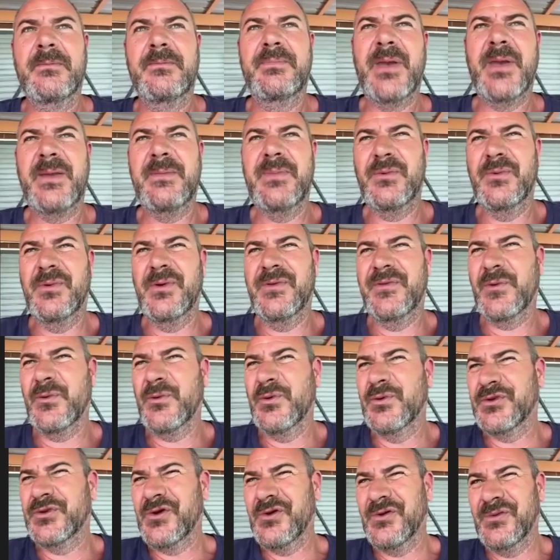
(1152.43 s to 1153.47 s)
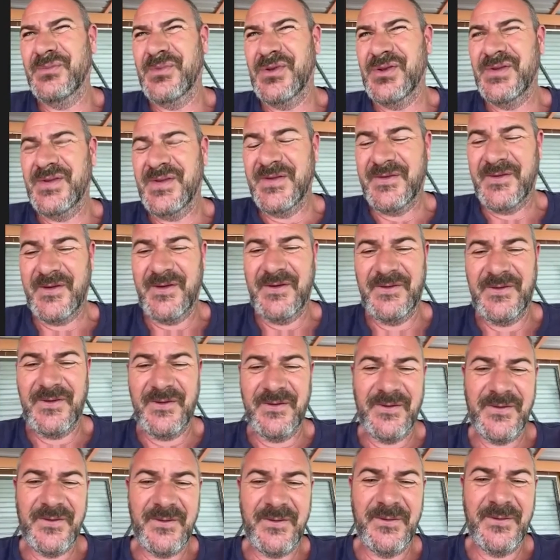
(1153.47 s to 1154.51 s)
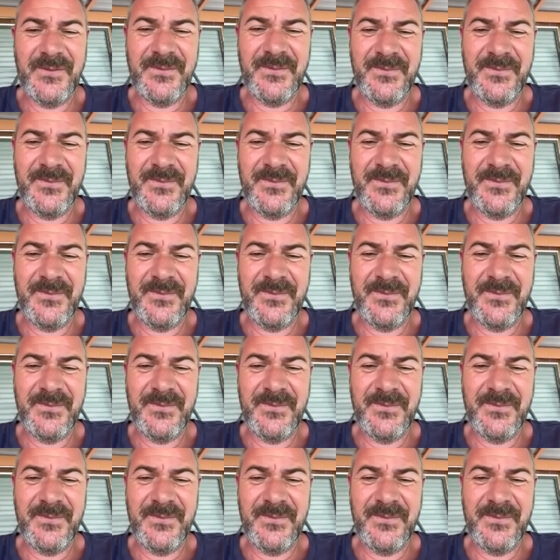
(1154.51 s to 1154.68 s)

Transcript: People with autoimmune diseases,